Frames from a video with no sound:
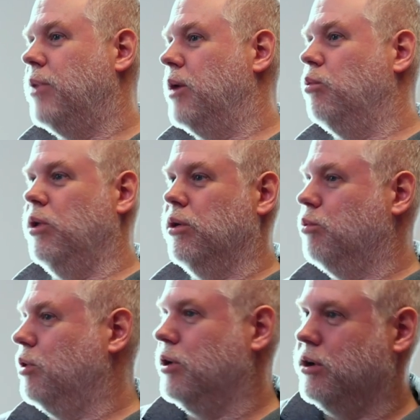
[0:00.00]
but
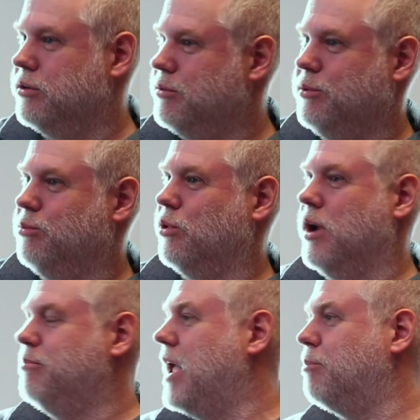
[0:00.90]
we're
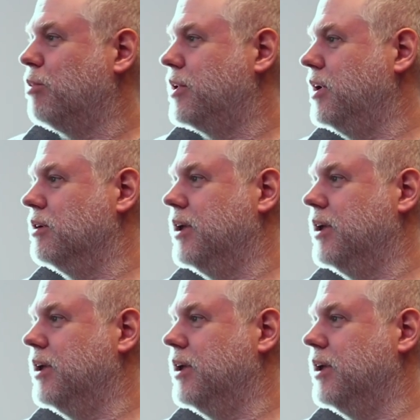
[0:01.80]
on paper here.